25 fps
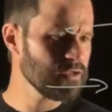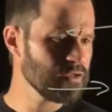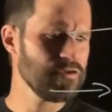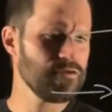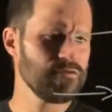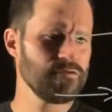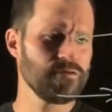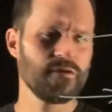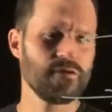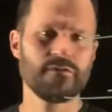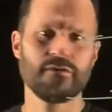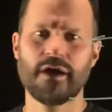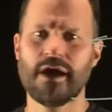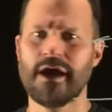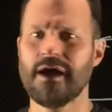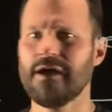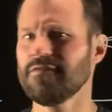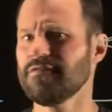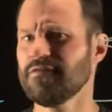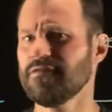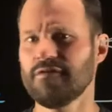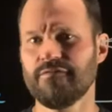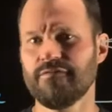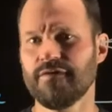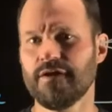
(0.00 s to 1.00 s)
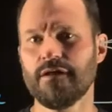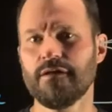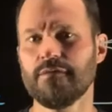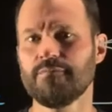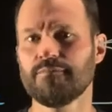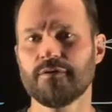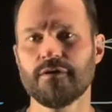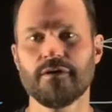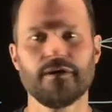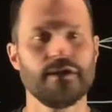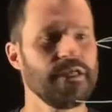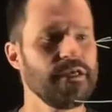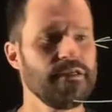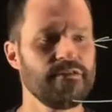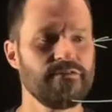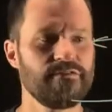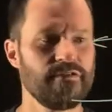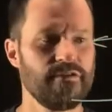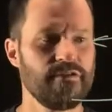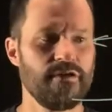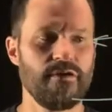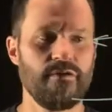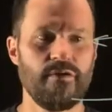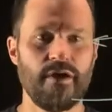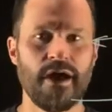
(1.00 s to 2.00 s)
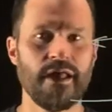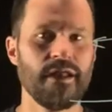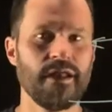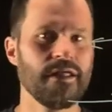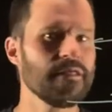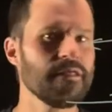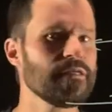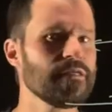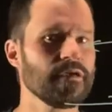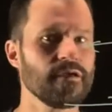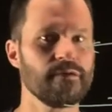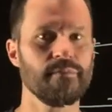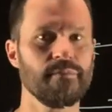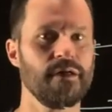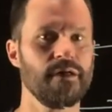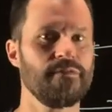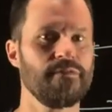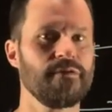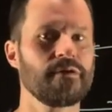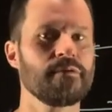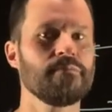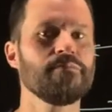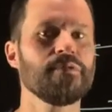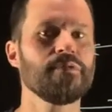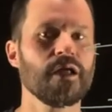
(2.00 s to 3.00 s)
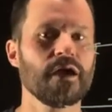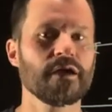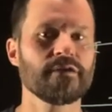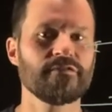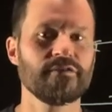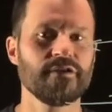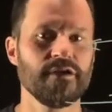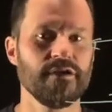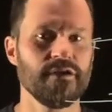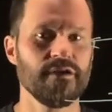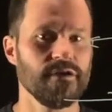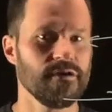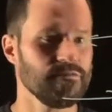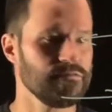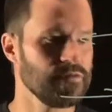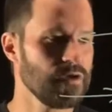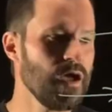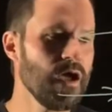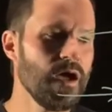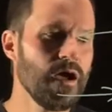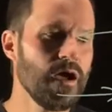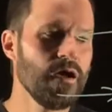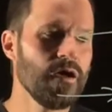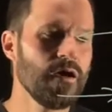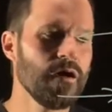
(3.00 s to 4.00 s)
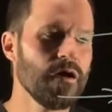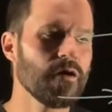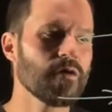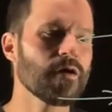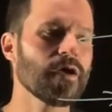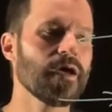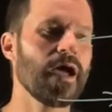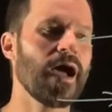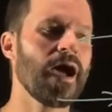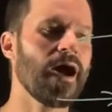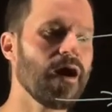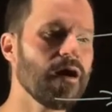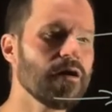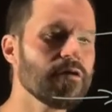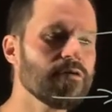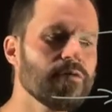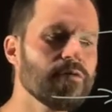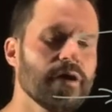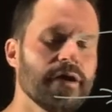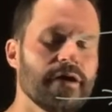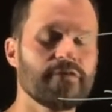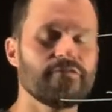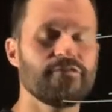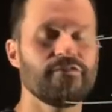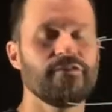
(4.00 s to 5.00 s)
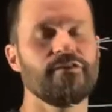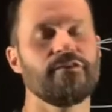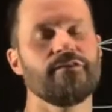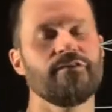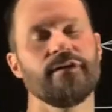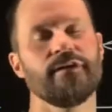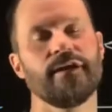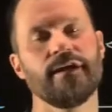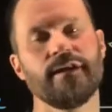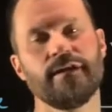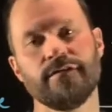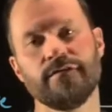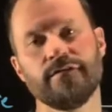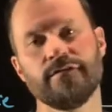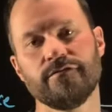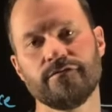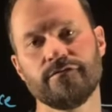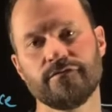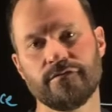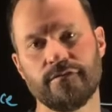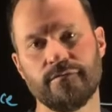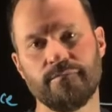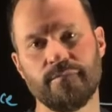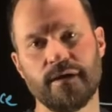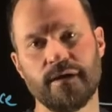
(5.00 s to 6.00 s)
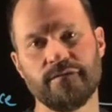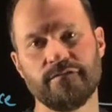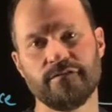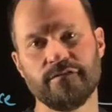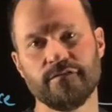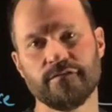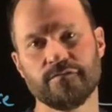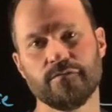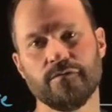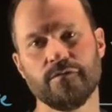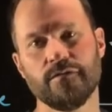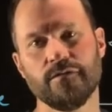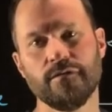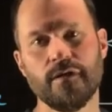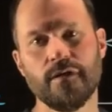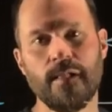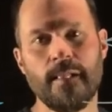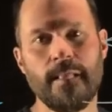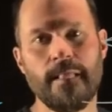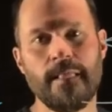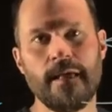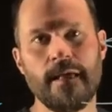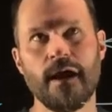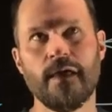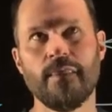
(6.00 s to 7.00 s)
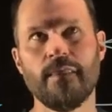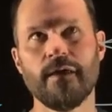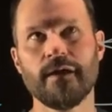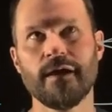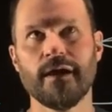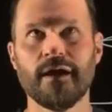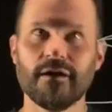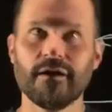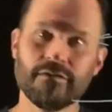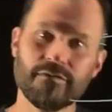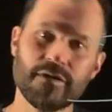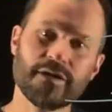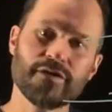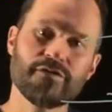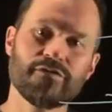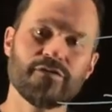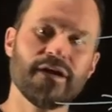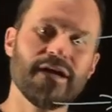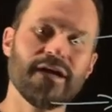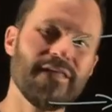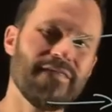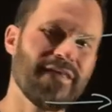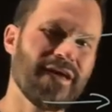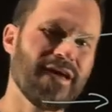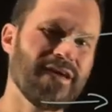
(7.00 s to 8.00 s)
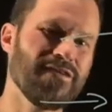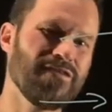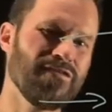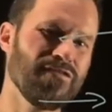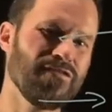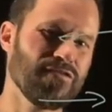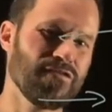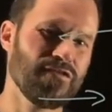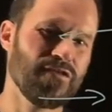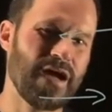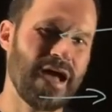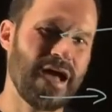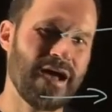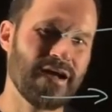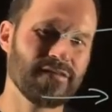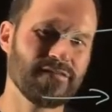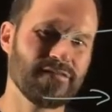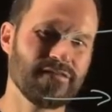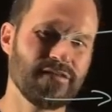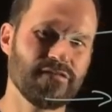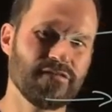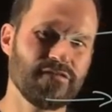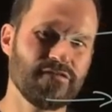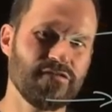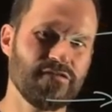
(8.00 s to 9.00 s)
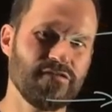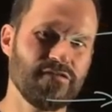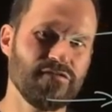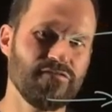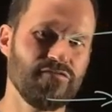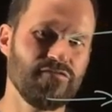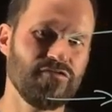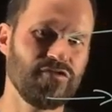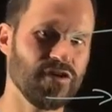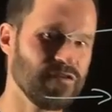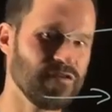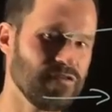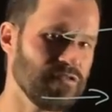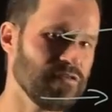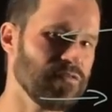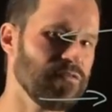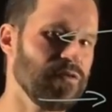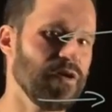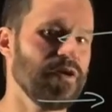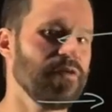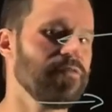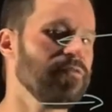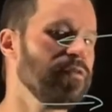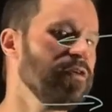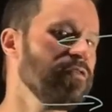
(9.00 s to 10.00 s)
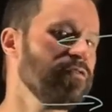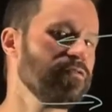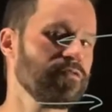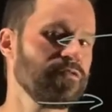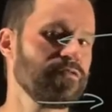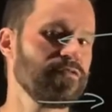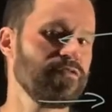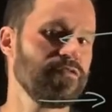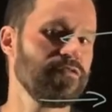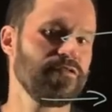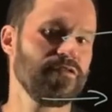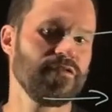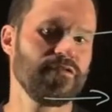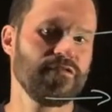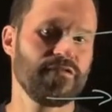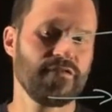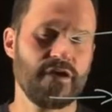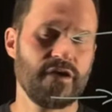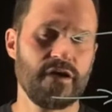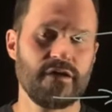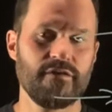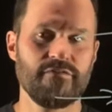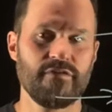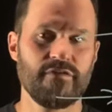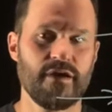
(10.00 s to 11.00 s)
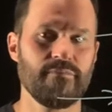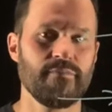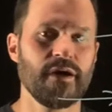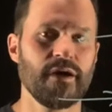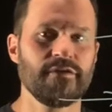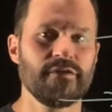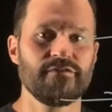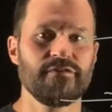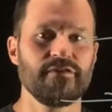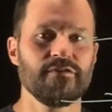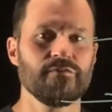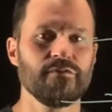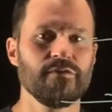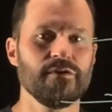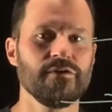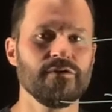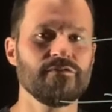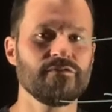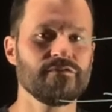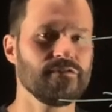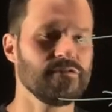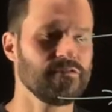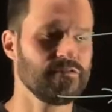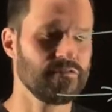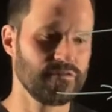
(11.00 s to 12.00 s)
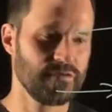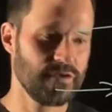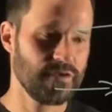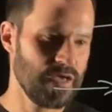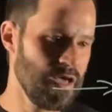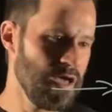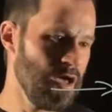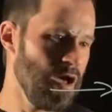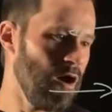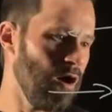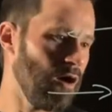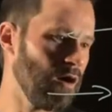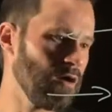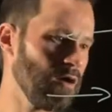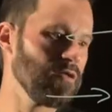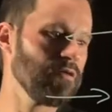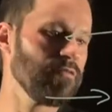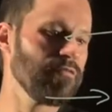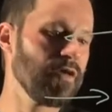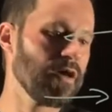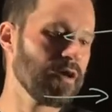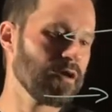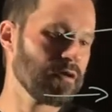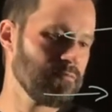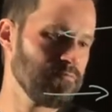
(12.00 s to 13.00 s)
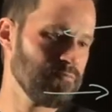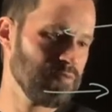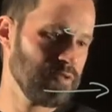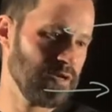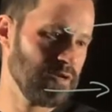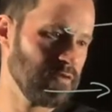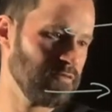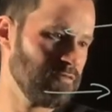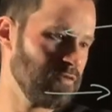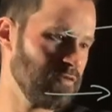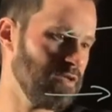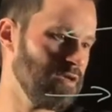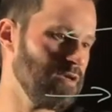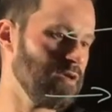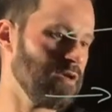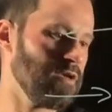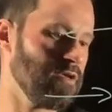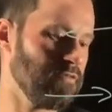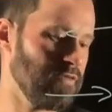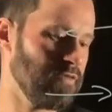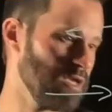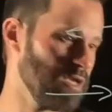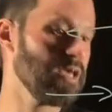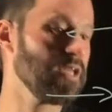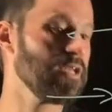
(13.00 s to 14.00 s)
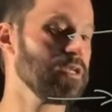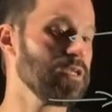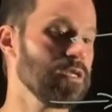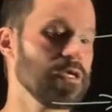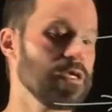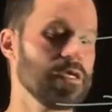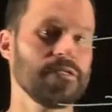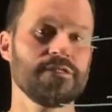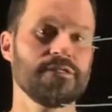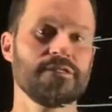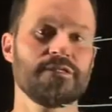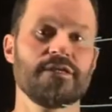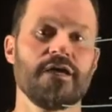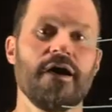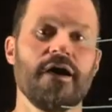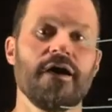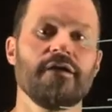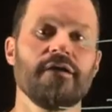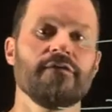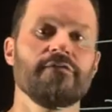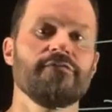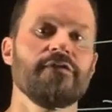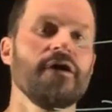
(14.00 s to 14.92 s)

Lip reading: don't, as a developer, need to know anything about the complexity of, okay, how do I actually create a user in MySQL? And then how do I grant that user access to just the right resources inside of that MySQL instance? All of that complexity is hidden inside of